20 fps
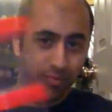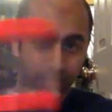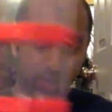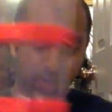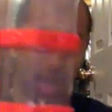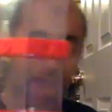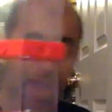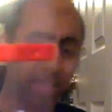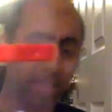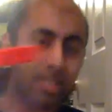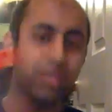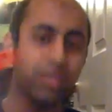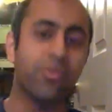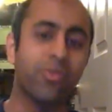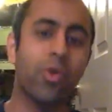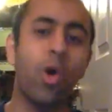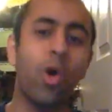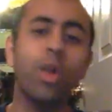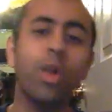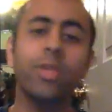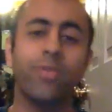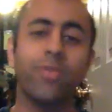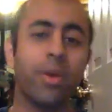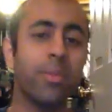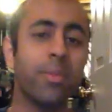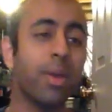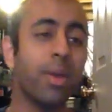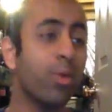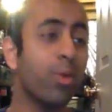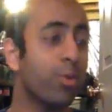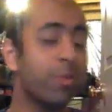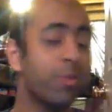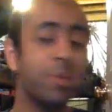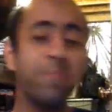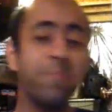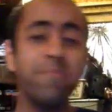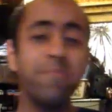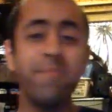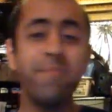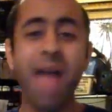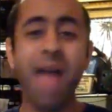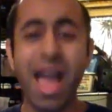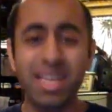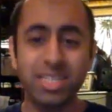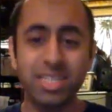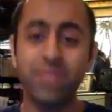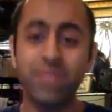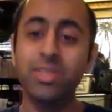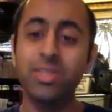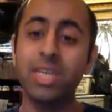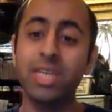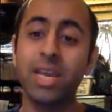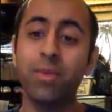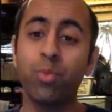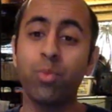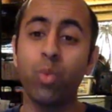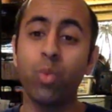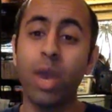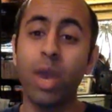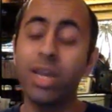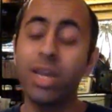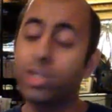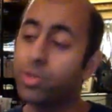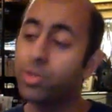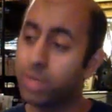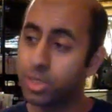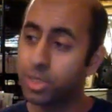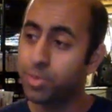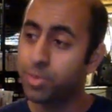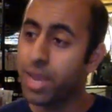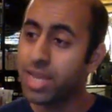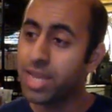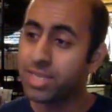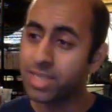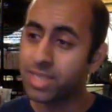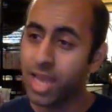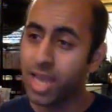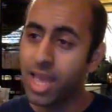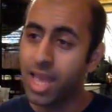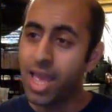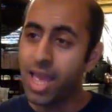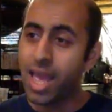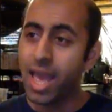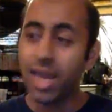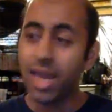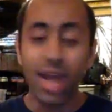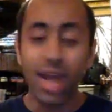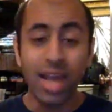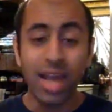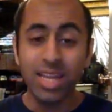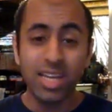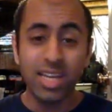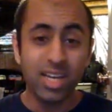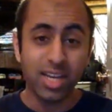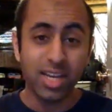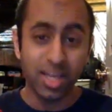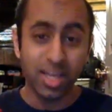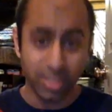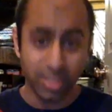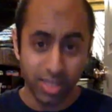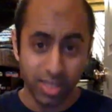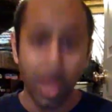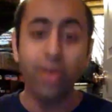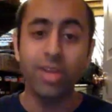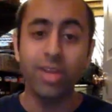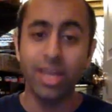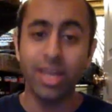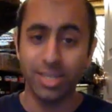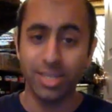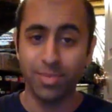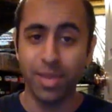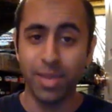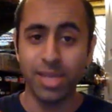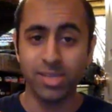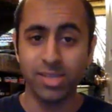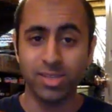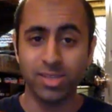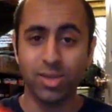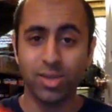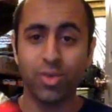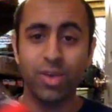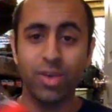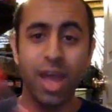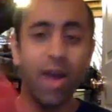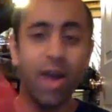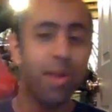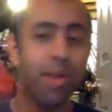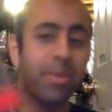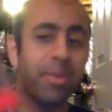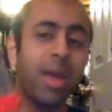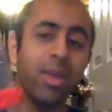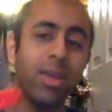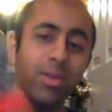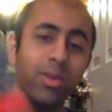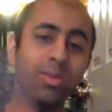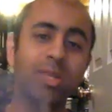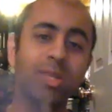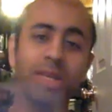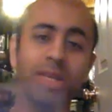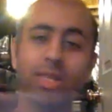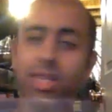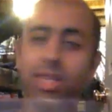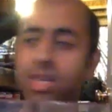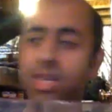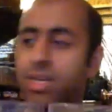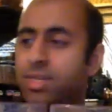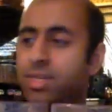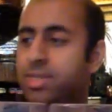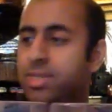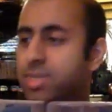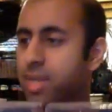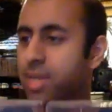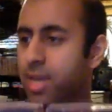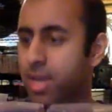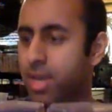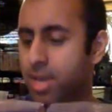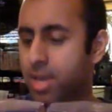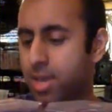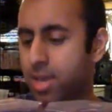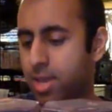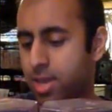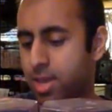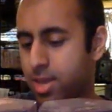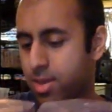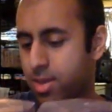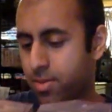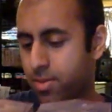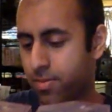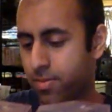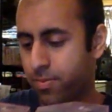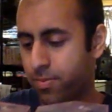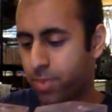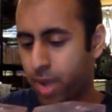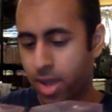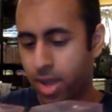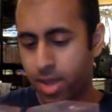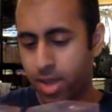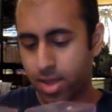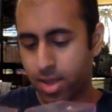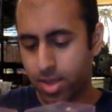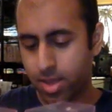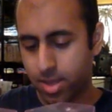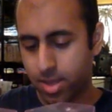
cases for all of them, it would be massive and take up way too much space. And I needed to consolidate space. So now I'm not using these, but